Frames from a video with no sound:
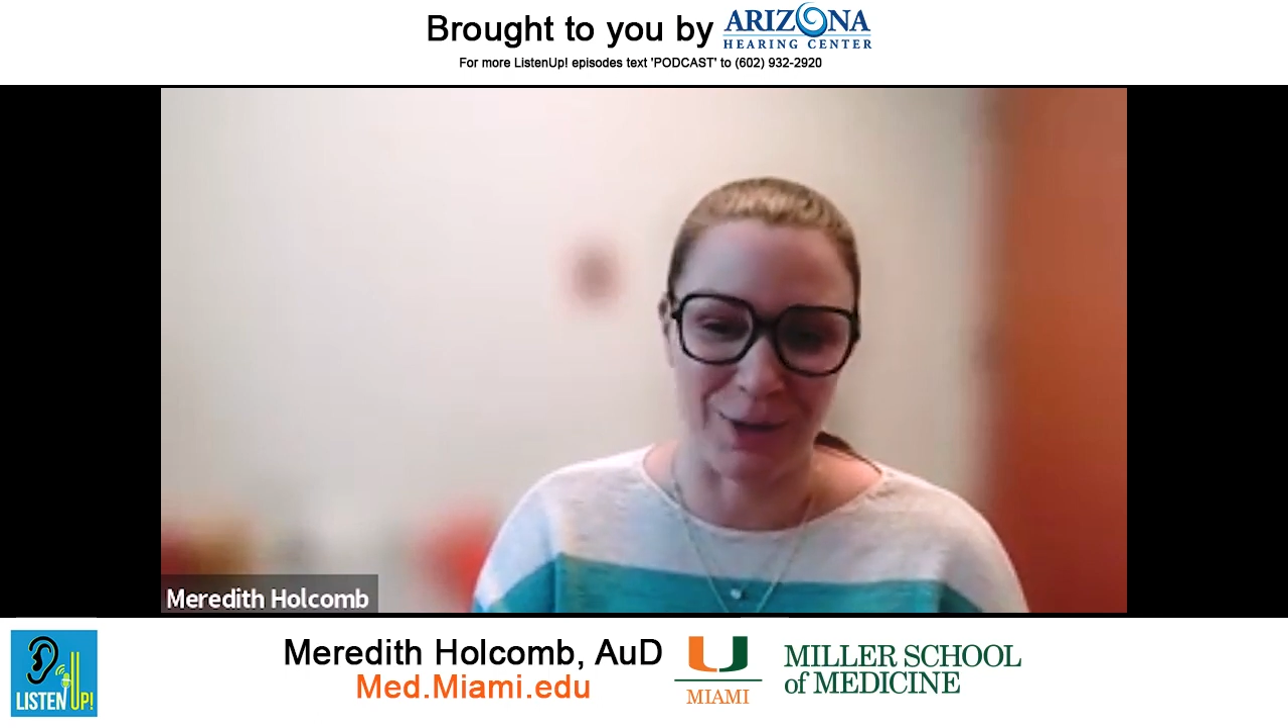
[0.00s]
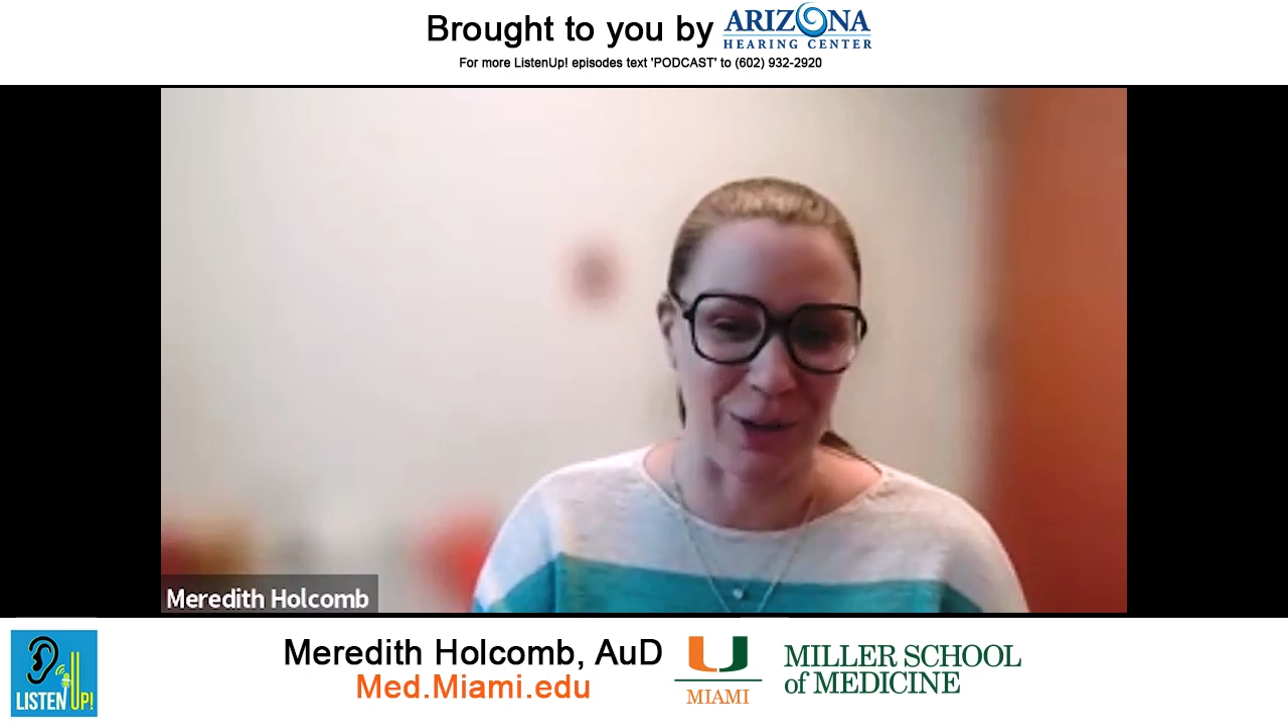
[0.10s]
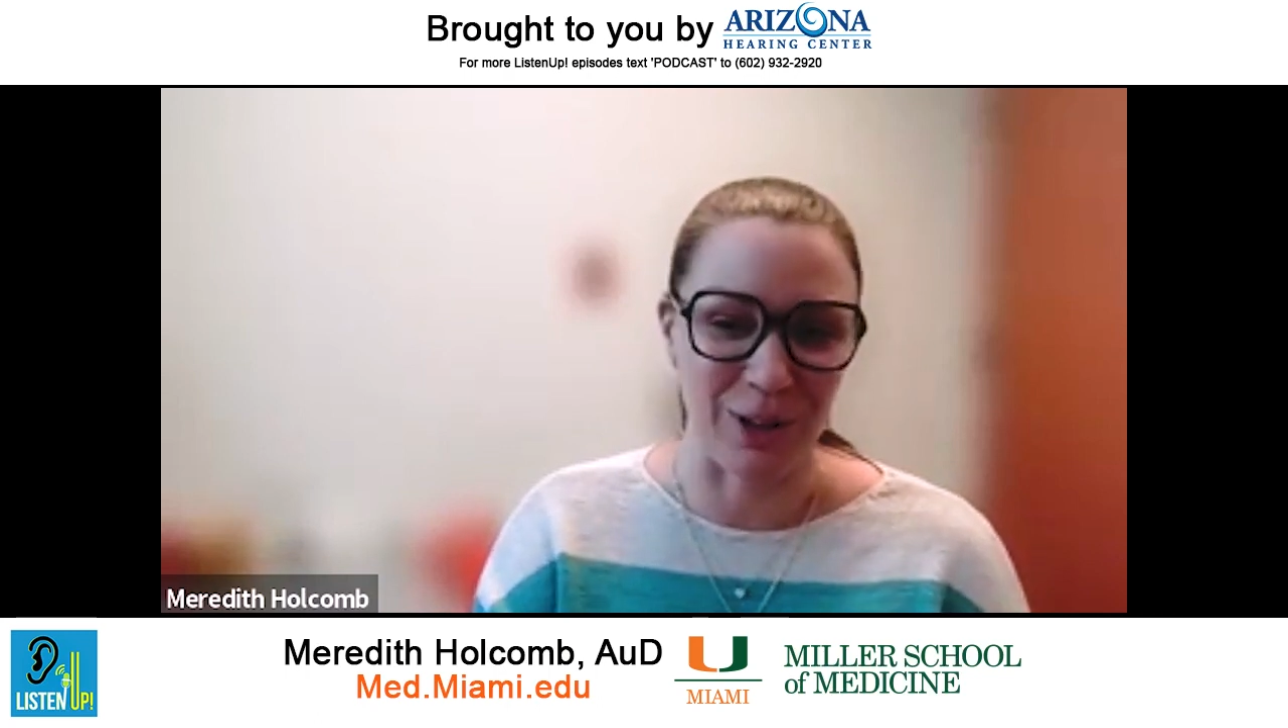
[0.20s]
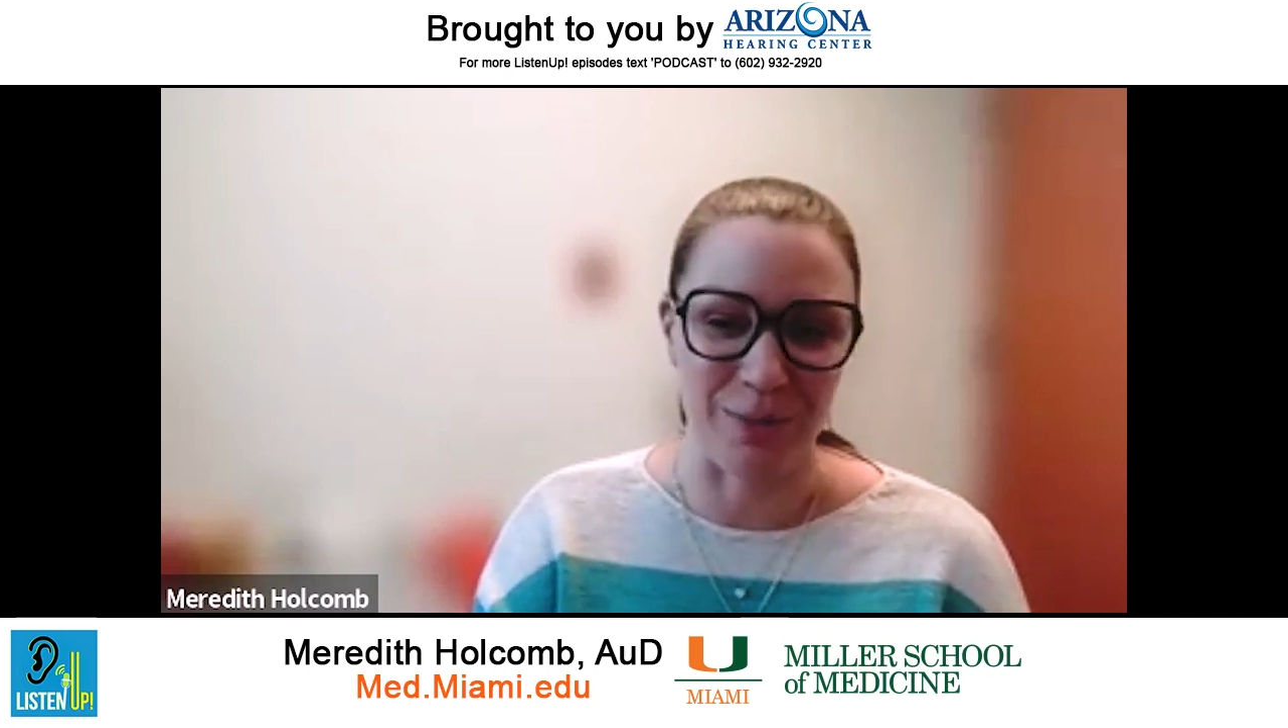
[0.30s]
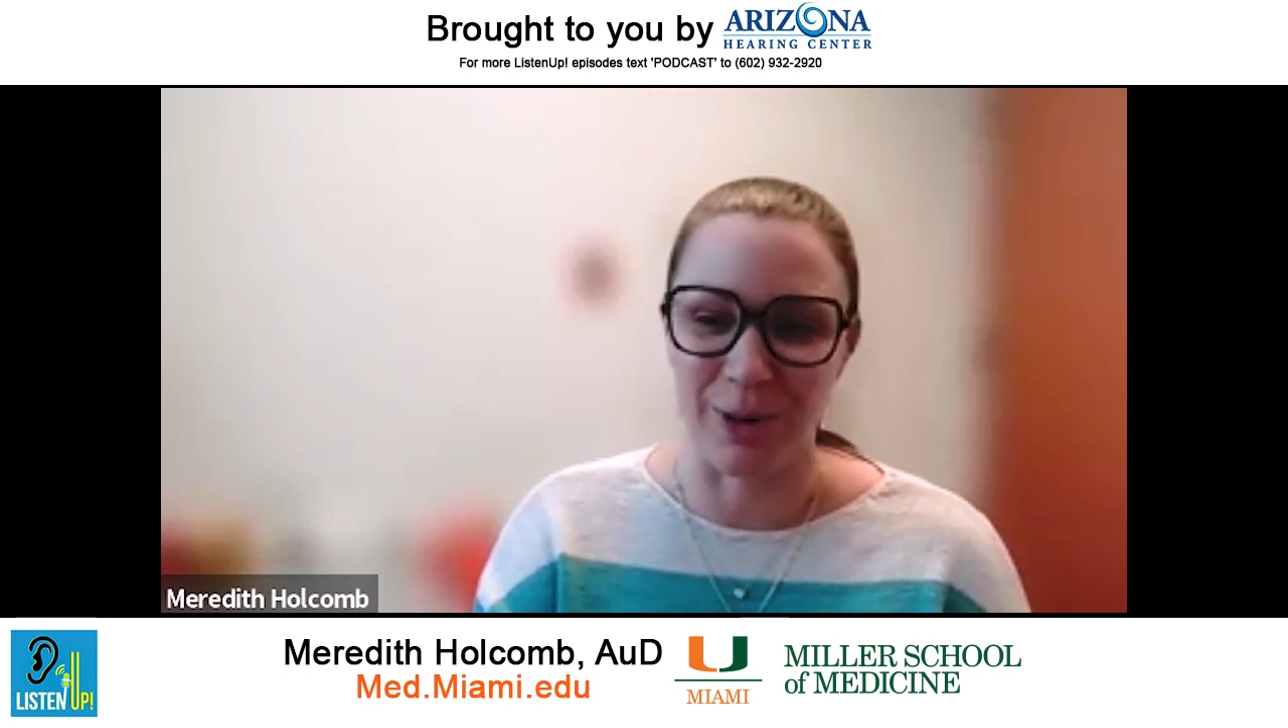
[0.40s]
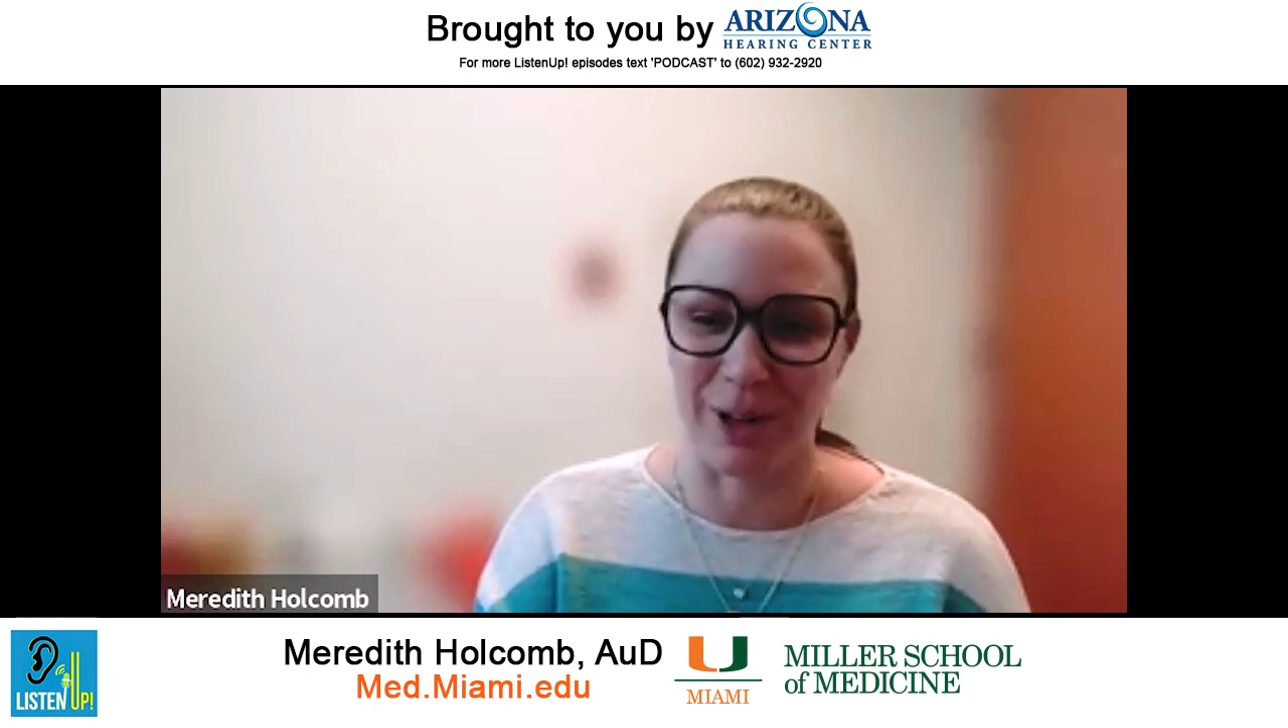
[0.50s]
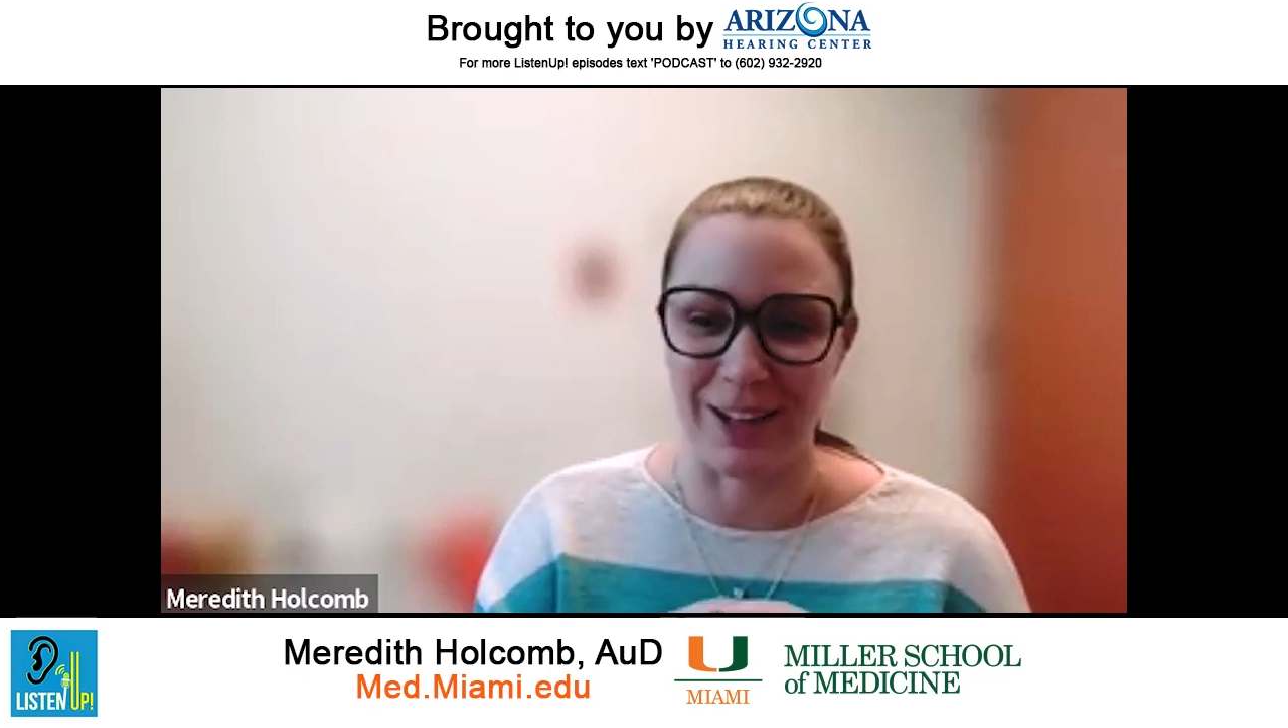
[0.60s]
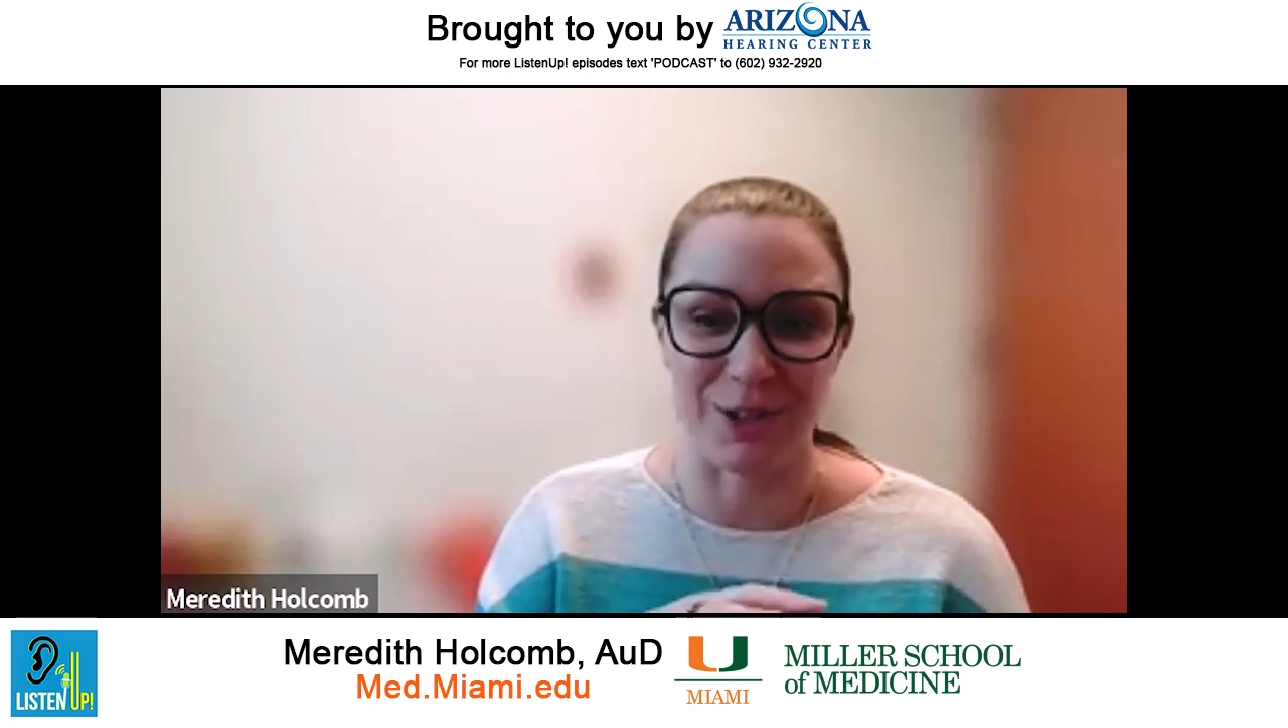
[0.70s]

could only bring